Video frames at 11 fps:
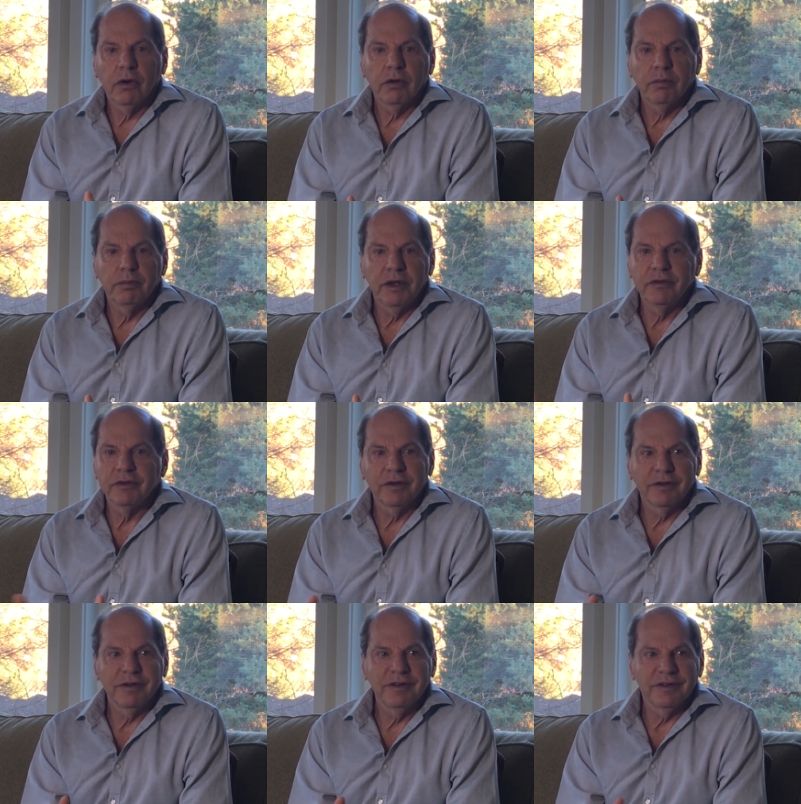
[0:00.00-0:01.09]
all
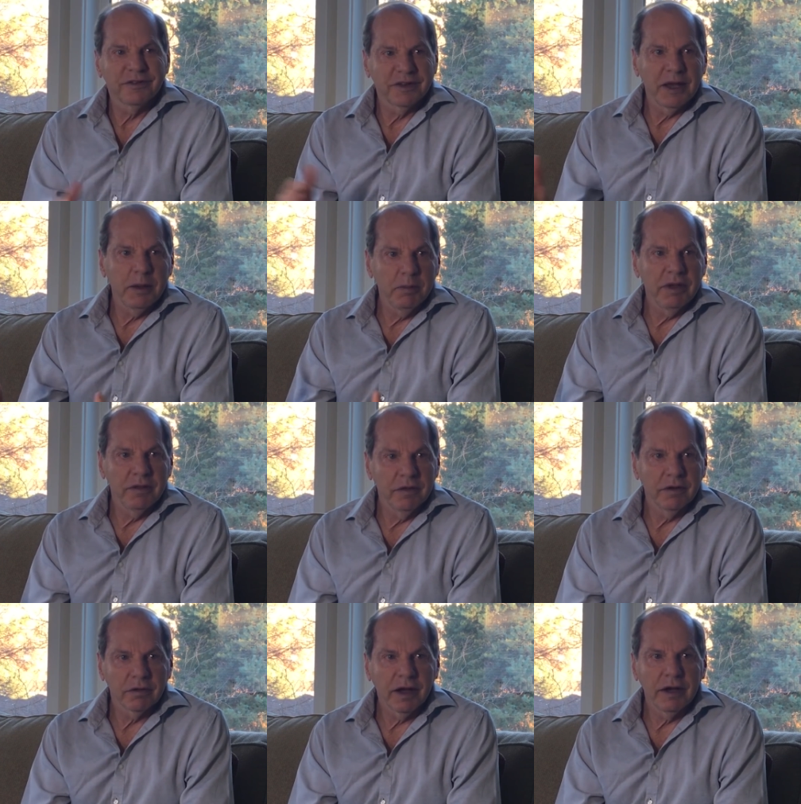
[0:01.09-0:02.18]
basically the same in
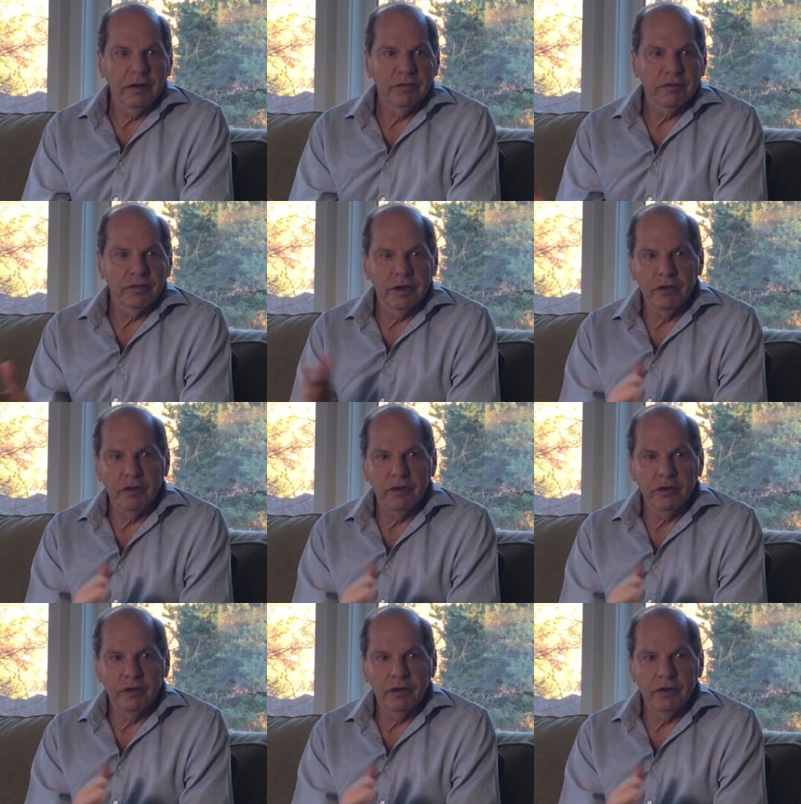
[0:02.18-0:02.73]
their life, mm-hmm.